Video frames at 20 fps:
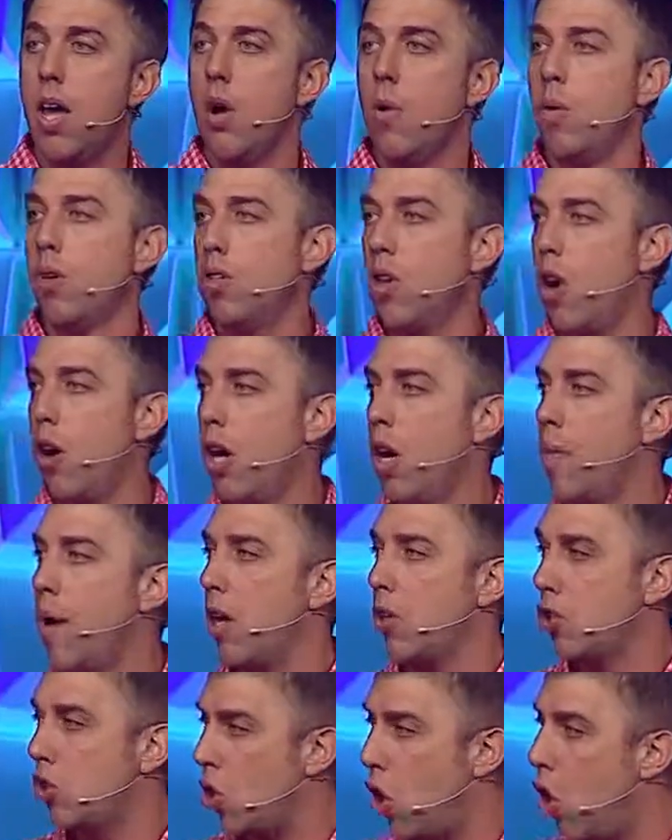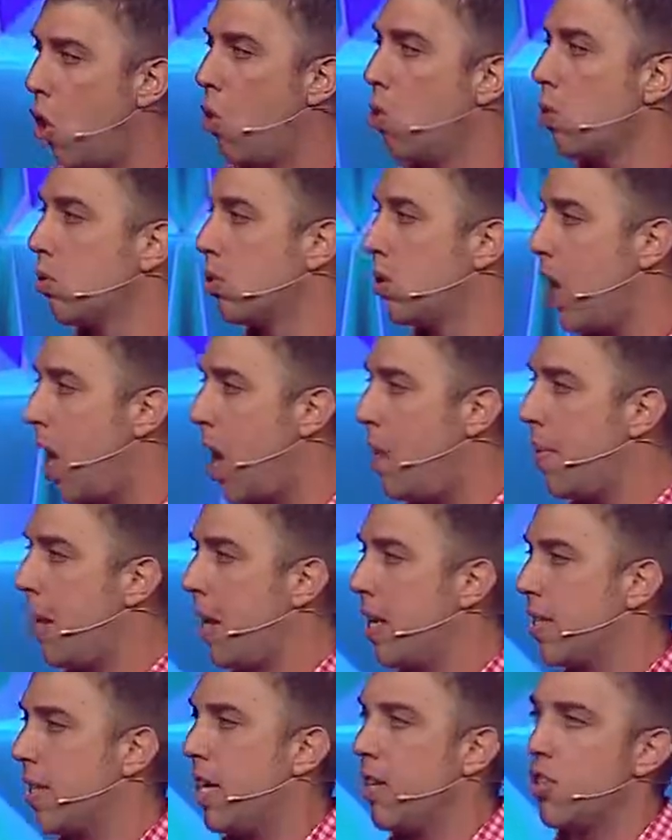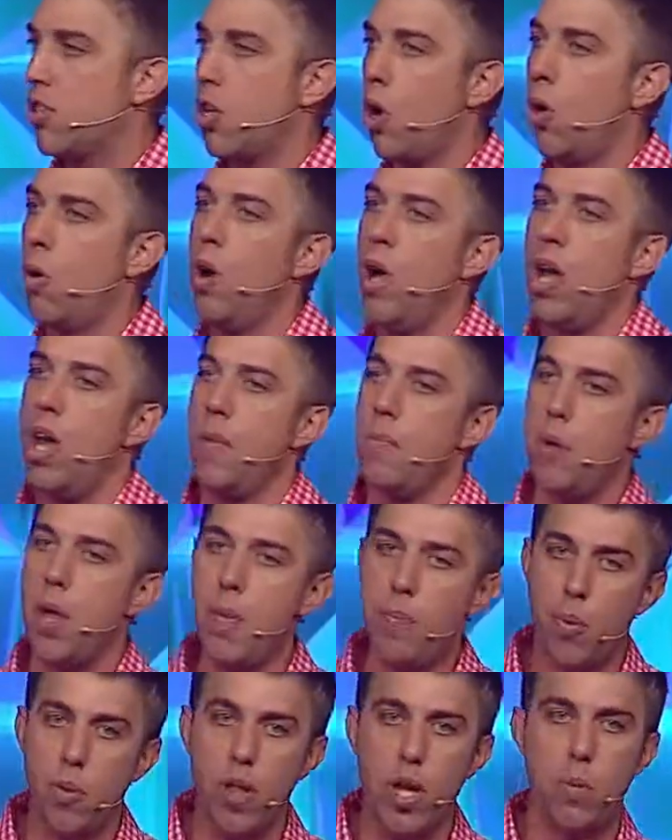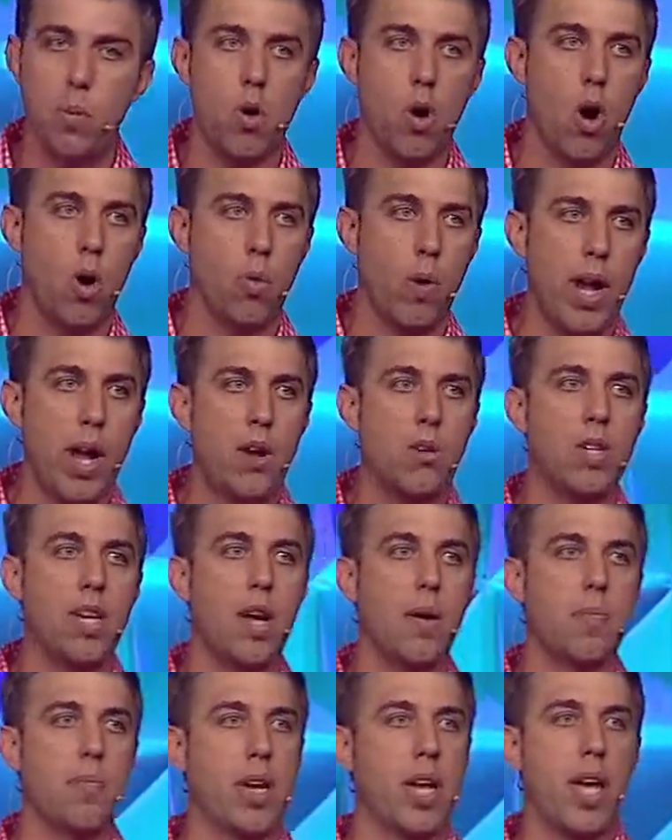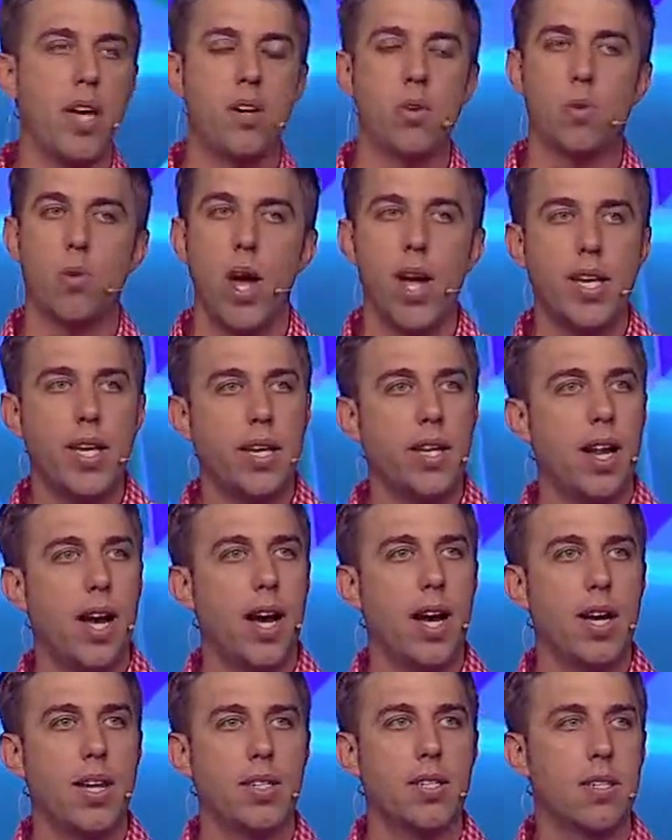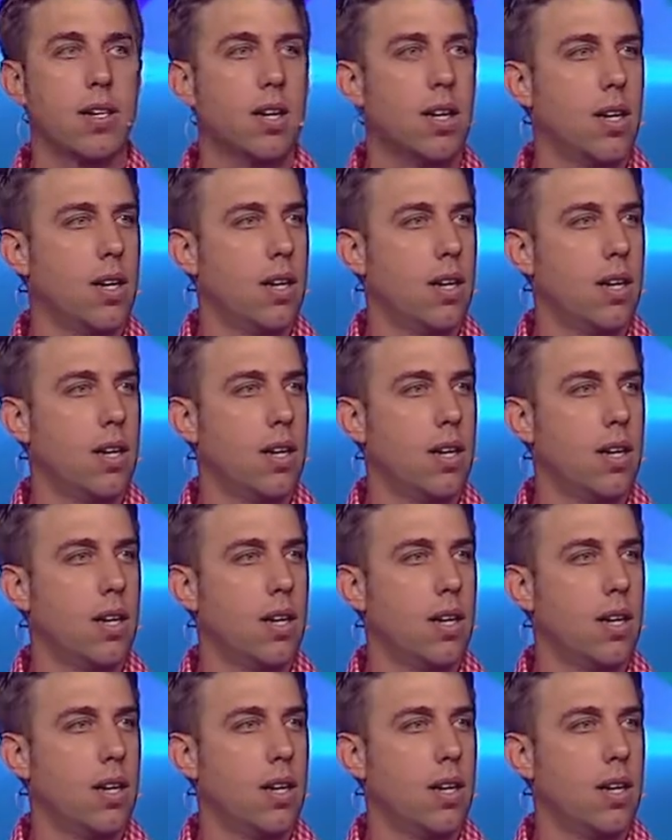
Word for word: We're talking about total dominance. And so people that were around him began to recognize